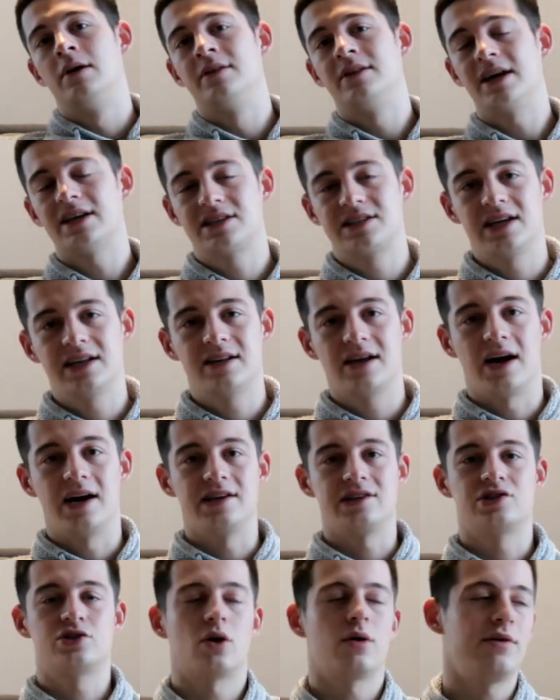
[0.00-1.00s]
That's it,
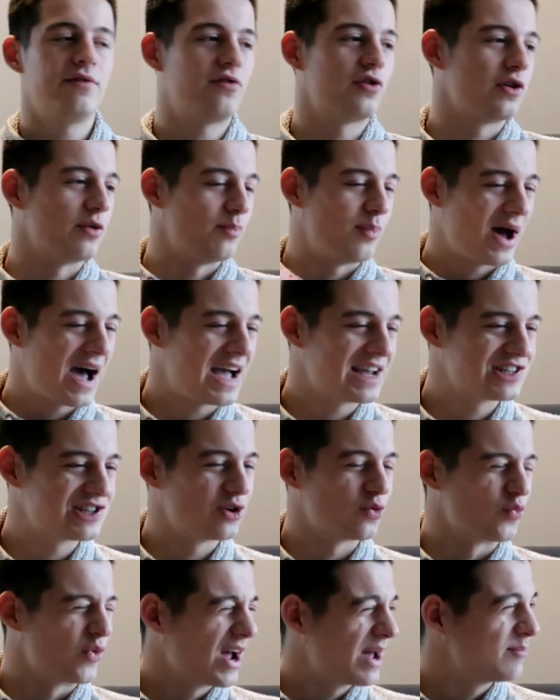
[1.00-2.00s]
guys. Sorry for the
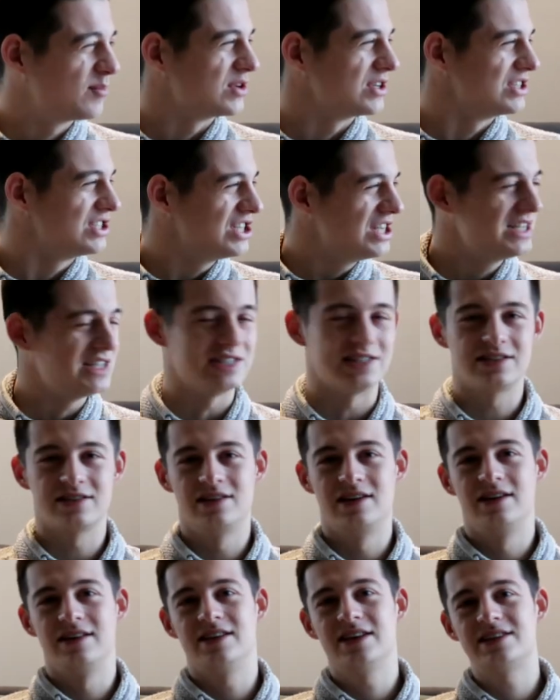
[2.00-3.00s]
passionate rant, but geez,
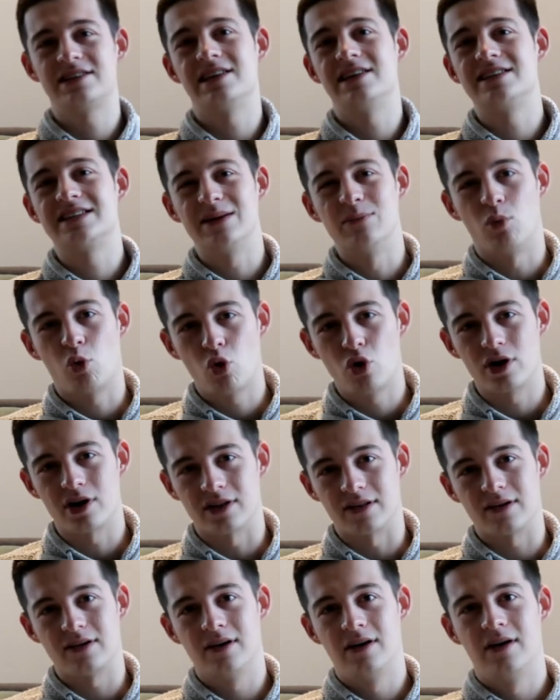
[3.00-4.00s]
this is
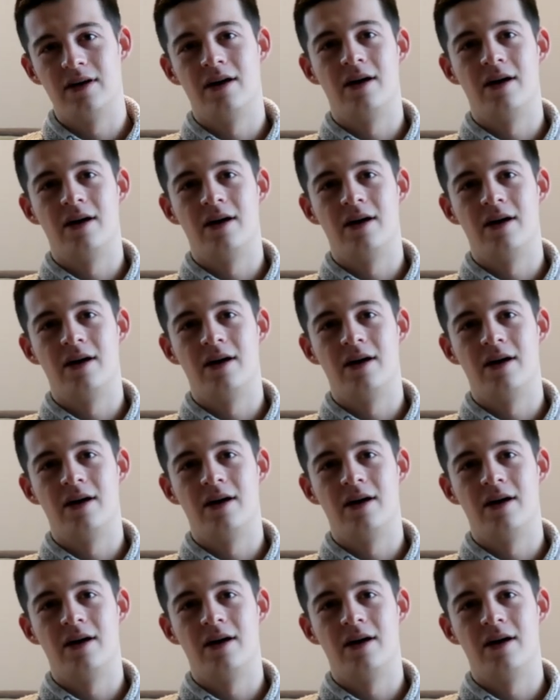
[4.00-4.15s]
important.